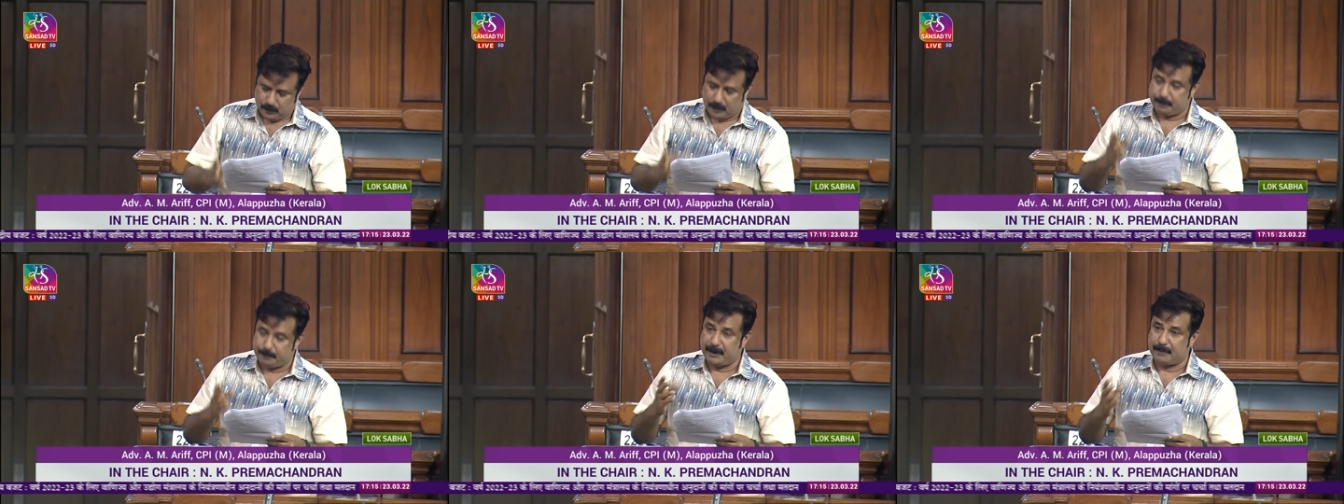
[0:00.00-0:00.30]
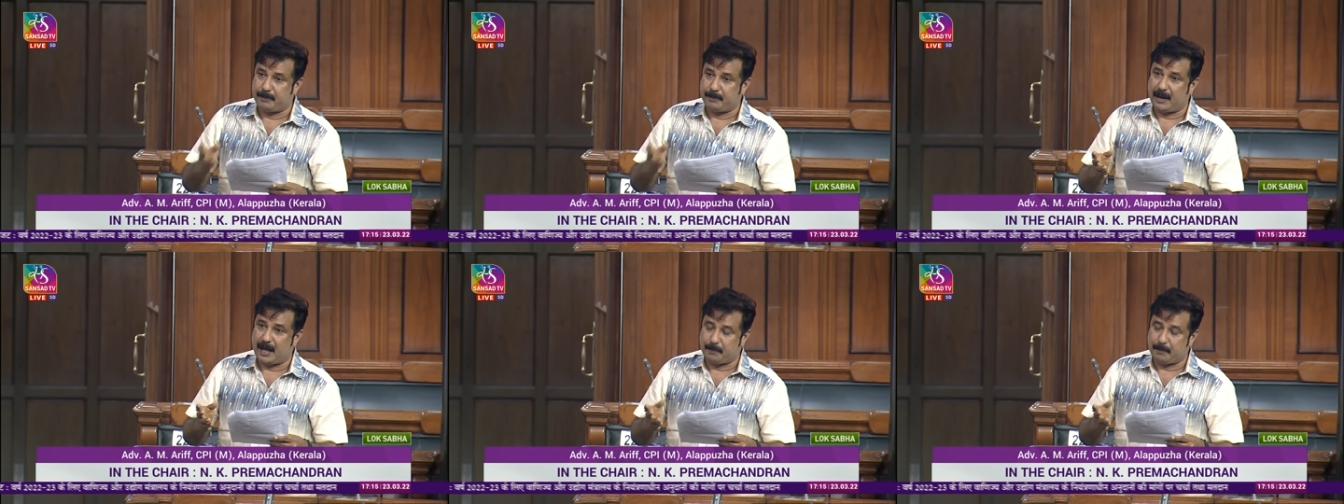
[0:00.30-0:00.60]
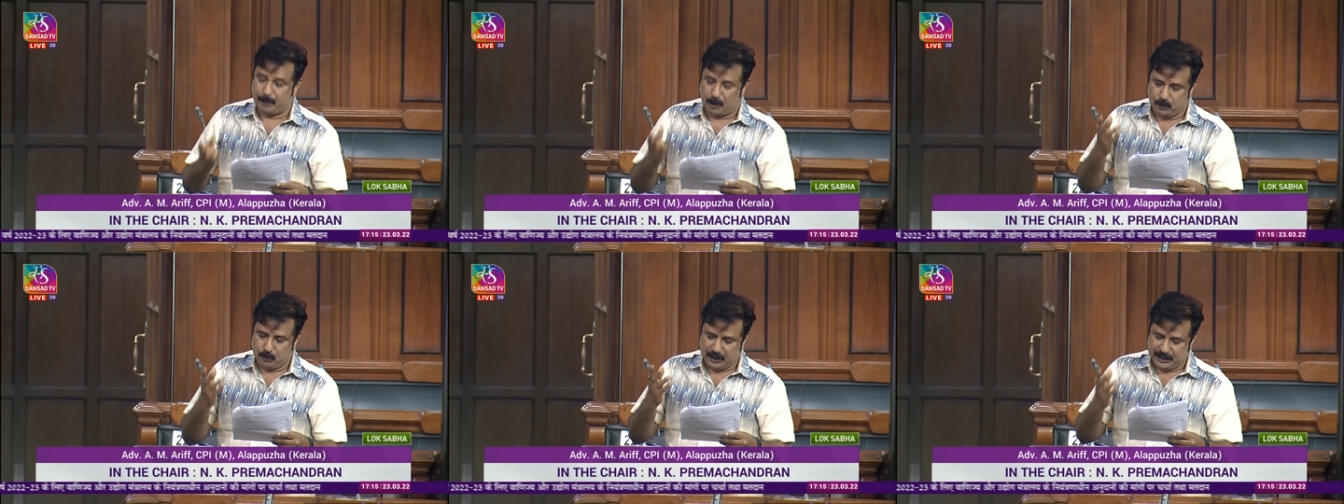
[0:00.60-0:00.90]
your people are
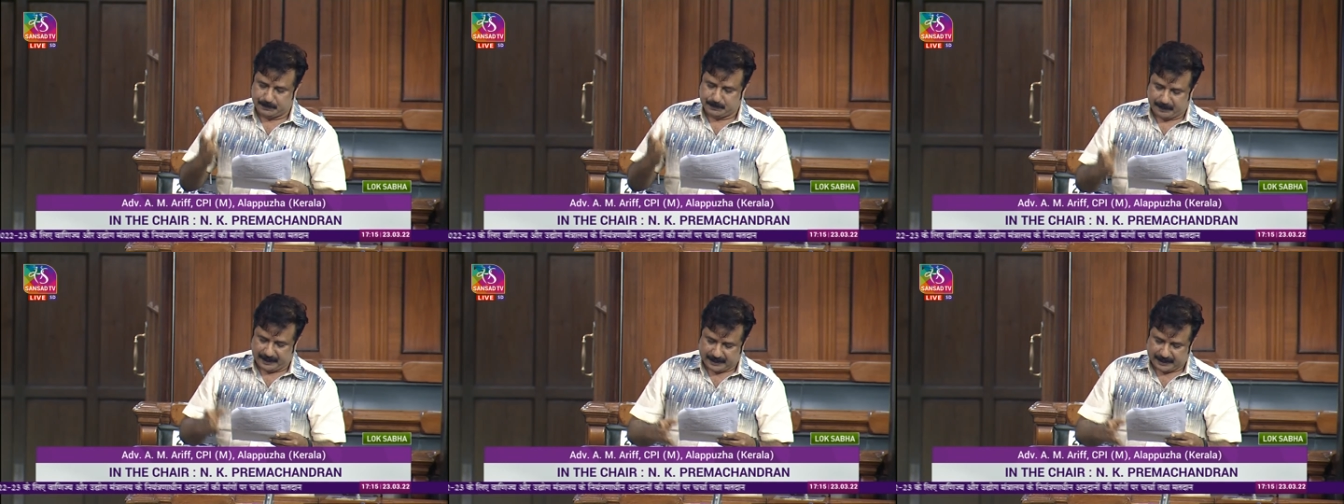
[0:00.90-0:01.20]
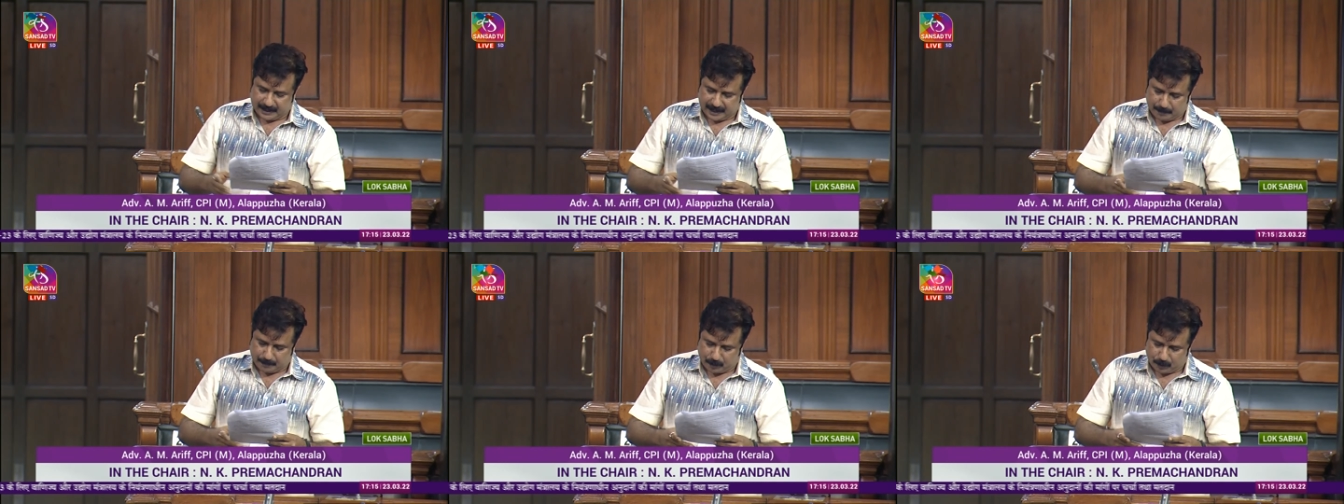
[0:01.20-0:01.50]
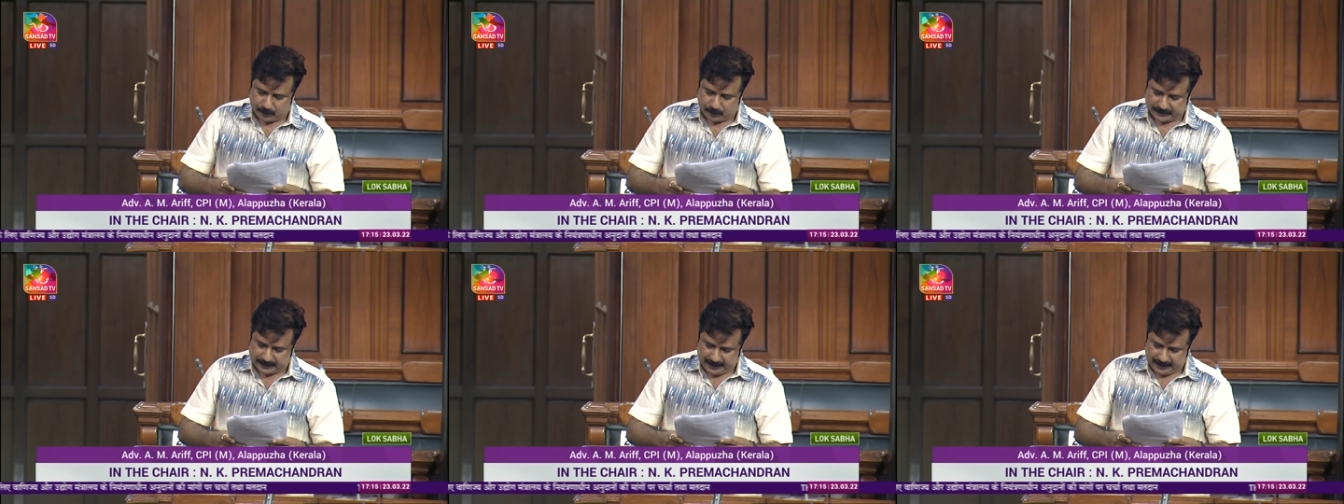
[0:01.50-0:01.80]
proudly speaking
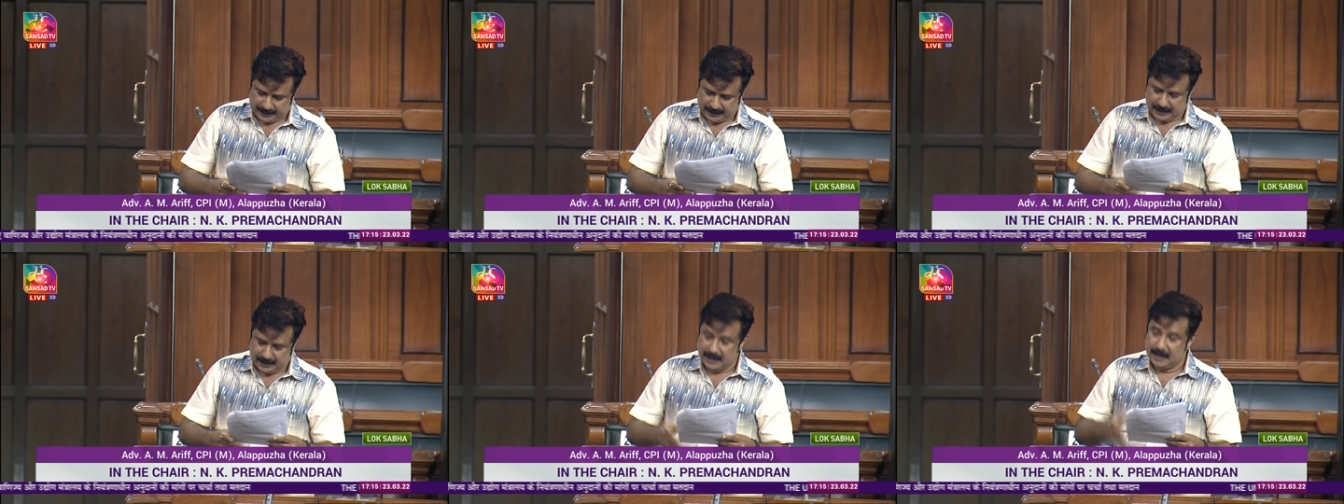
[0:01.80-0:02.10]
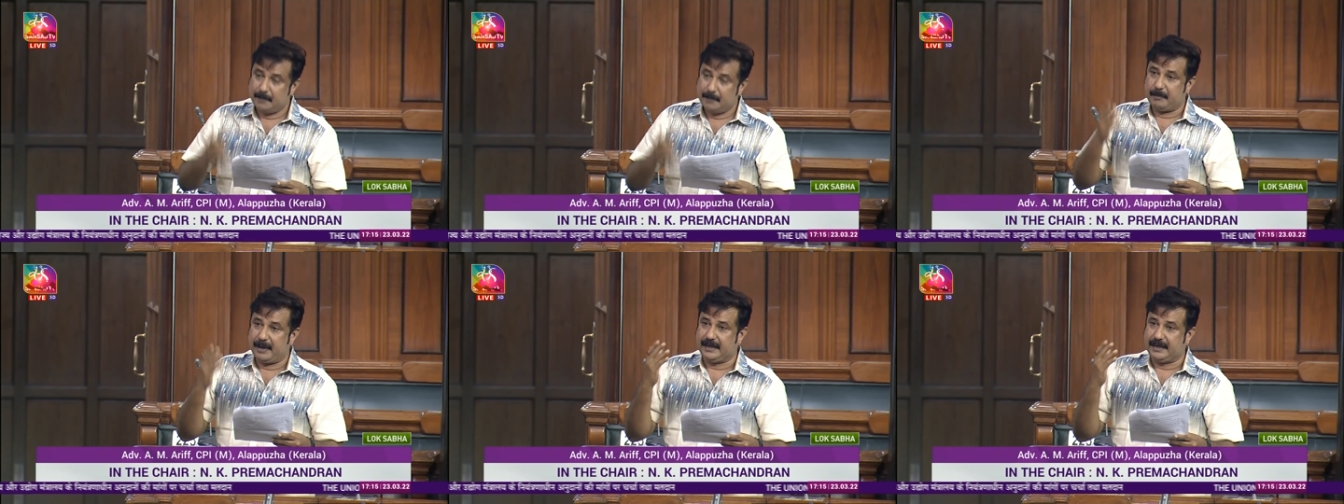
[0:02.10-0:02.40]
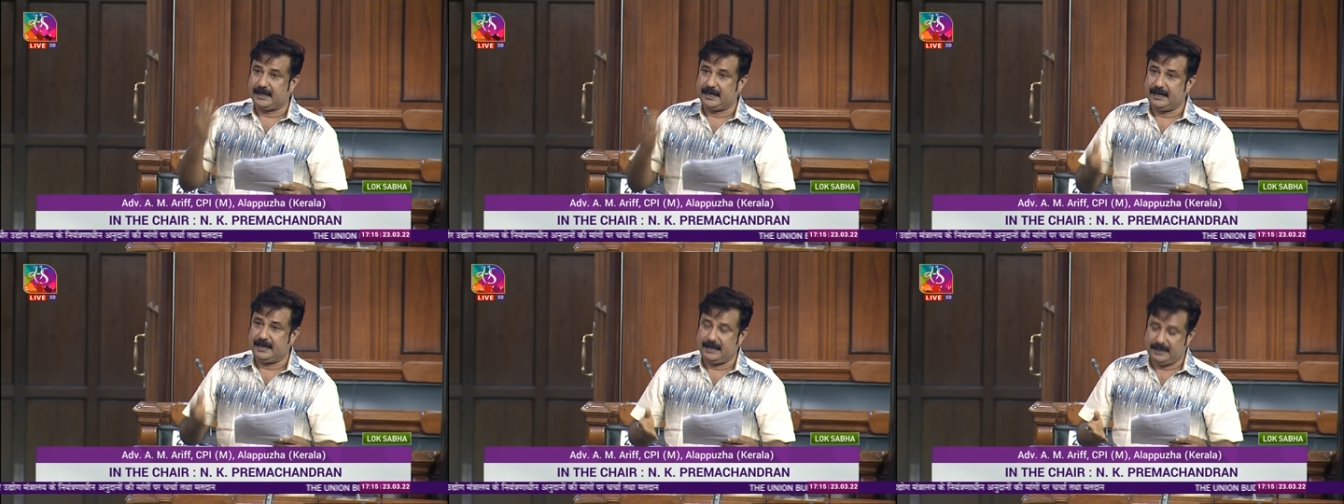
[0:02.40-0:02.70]
about the
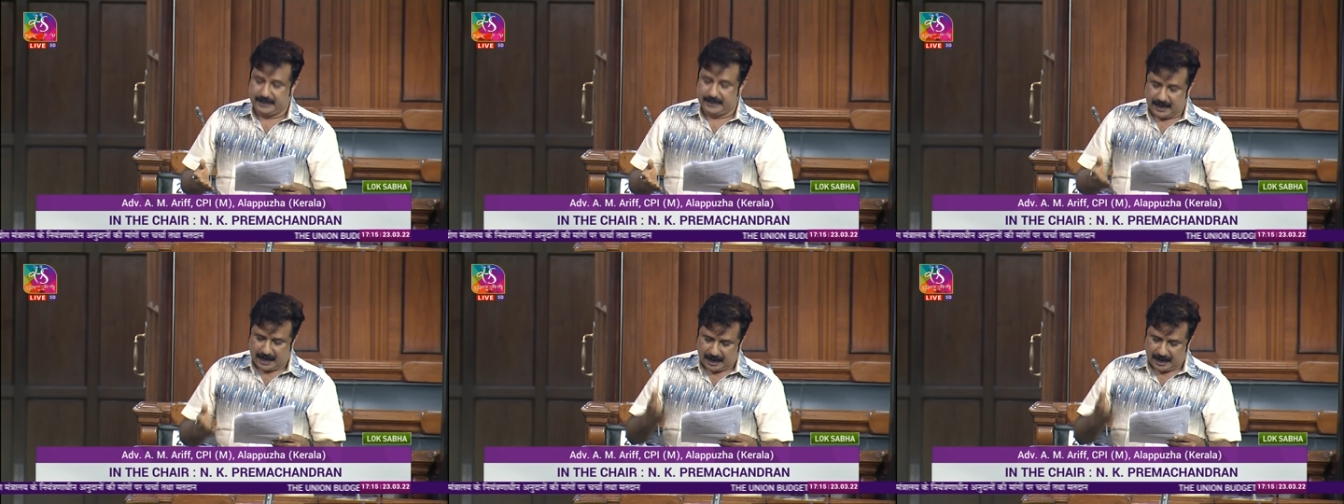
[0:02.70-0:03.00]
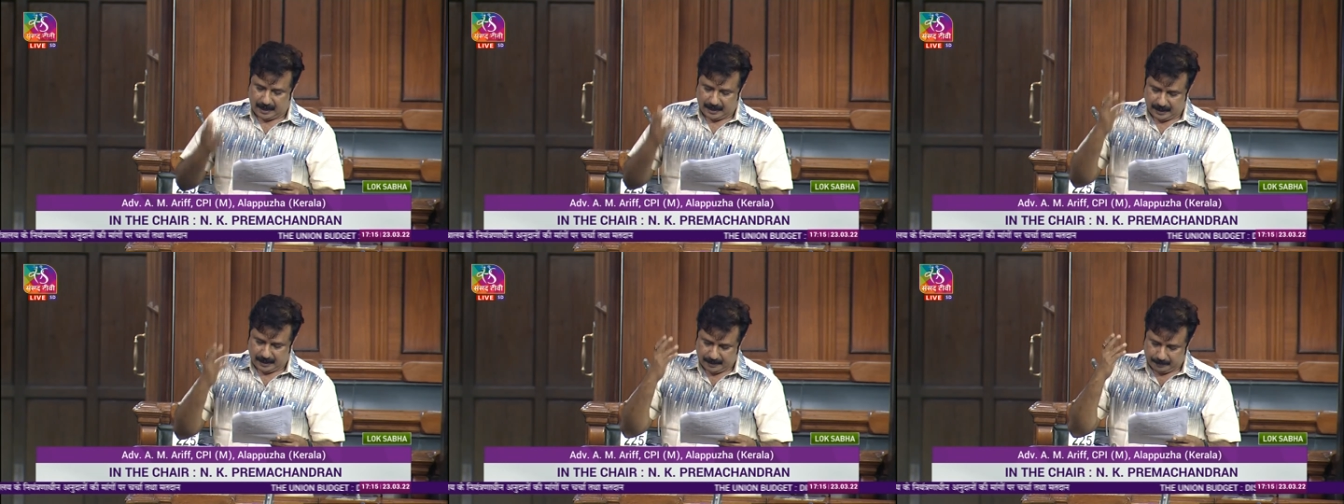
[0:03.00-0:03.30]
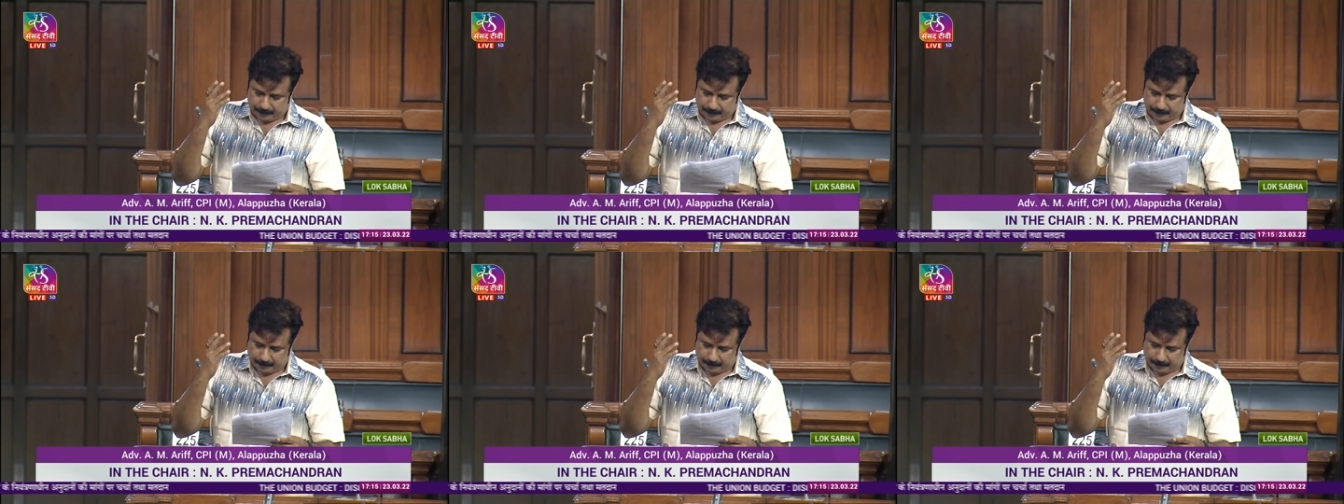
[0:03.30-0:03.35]
making India,